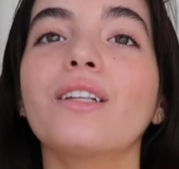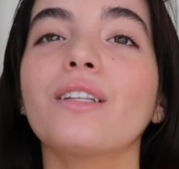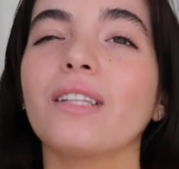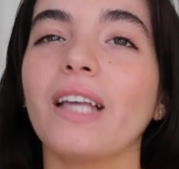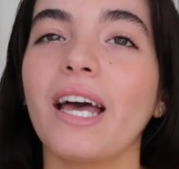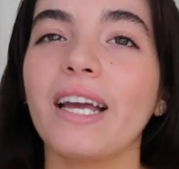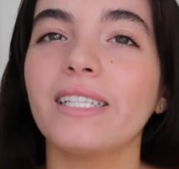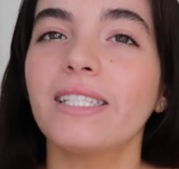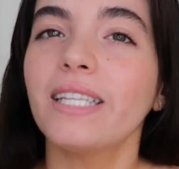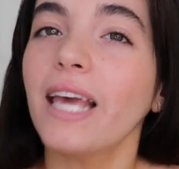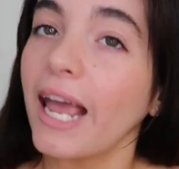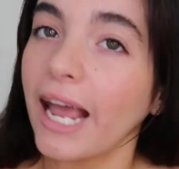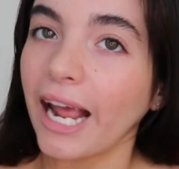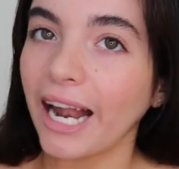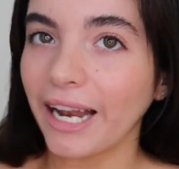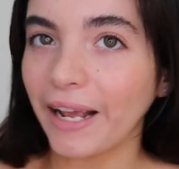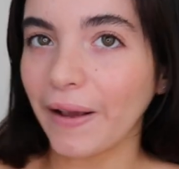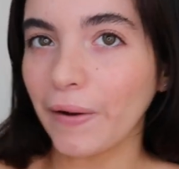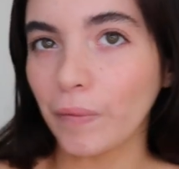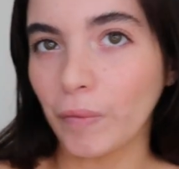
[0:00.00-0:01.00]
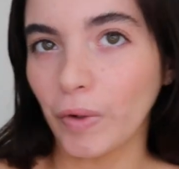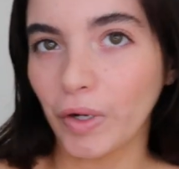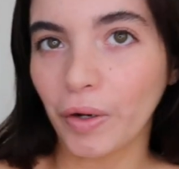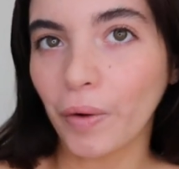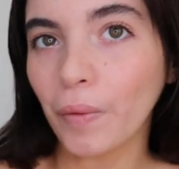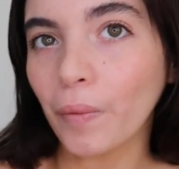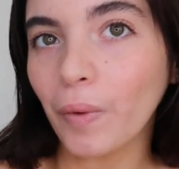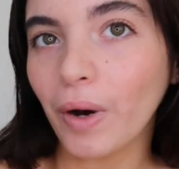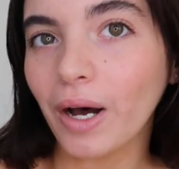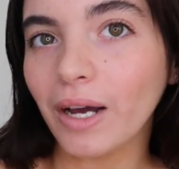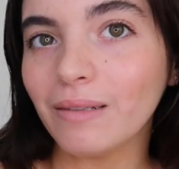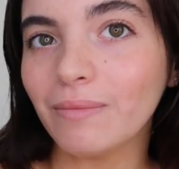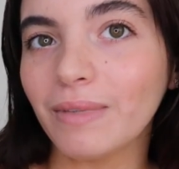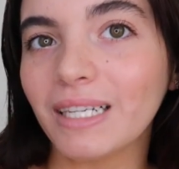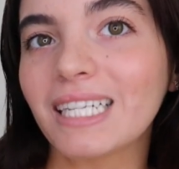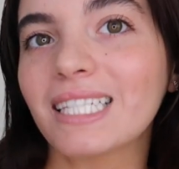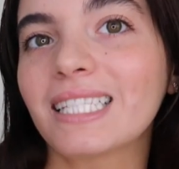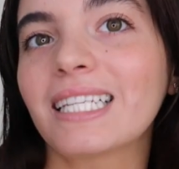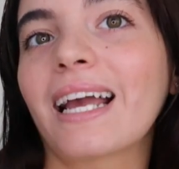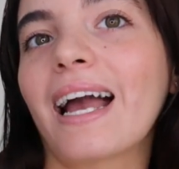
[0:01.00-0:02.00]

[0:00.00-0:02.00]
like tanning 101 because